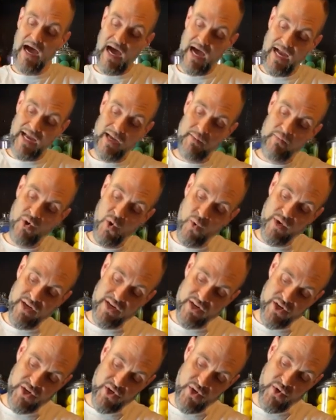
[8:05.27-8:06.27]
I am
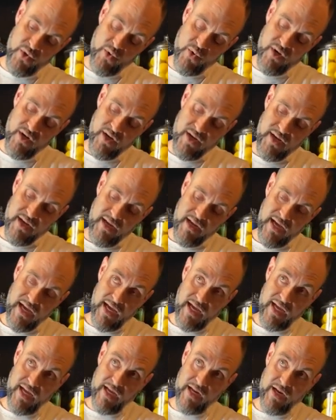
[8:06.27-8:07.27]
going to do
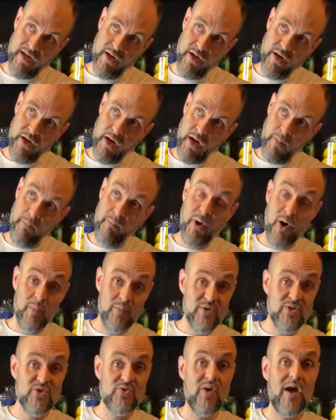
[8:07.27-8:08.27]
a
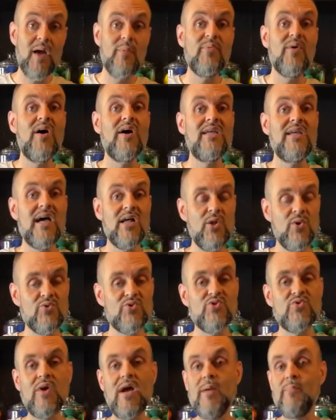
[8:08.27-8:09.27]
purple stripe, a yellow
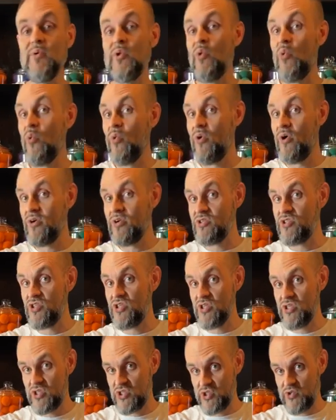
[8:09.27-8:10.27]
stripe, an
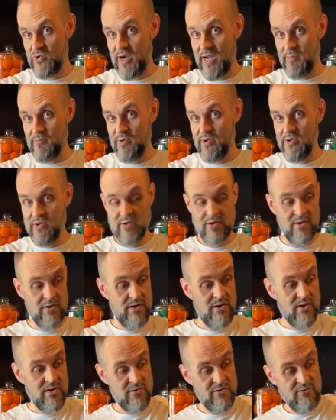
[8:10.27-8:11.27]
orange stripe
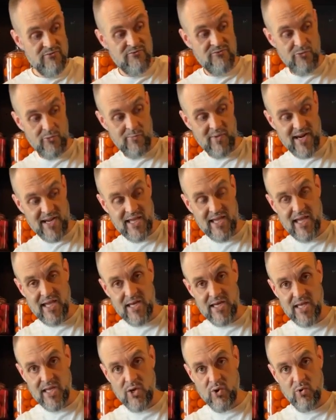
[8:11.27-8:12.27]
for my
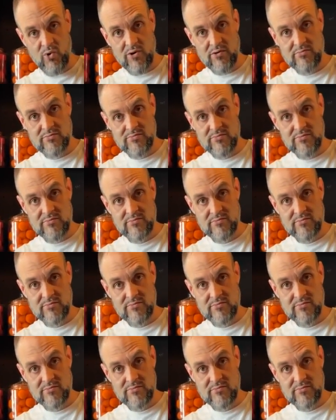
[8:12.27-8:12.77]
candy corn.